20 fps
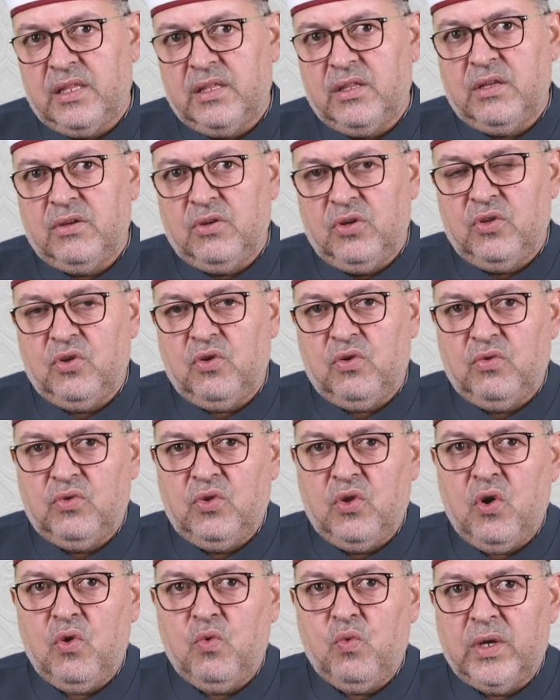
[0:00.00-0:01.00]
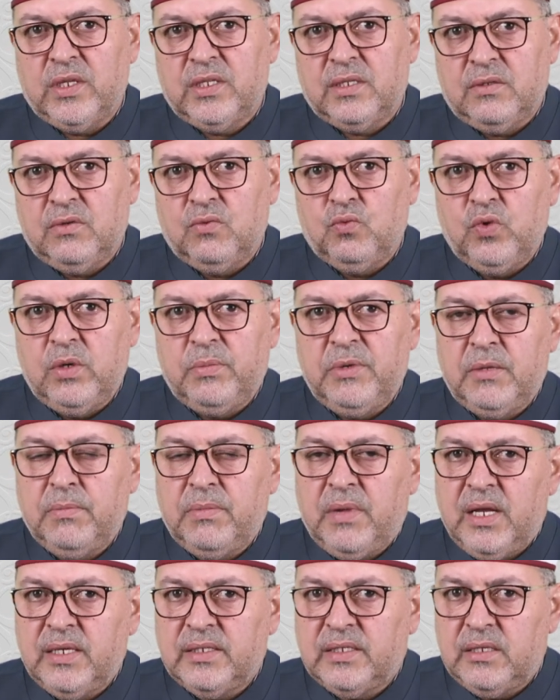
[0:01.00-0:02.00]
know what we mean
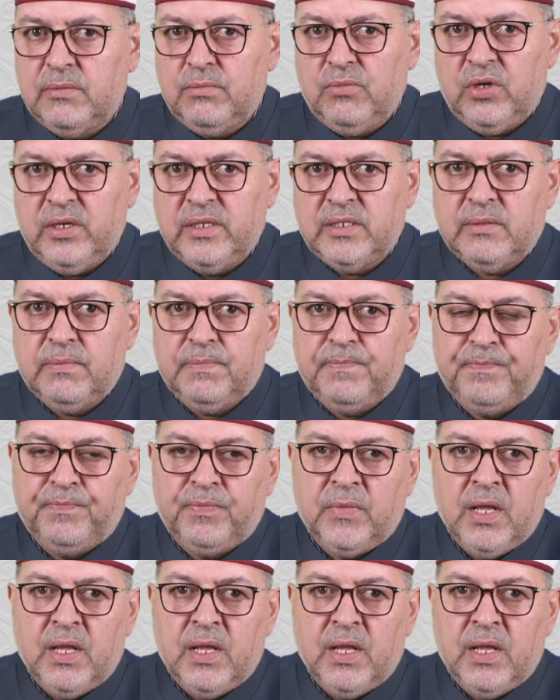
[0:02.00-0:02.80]
by symbolism.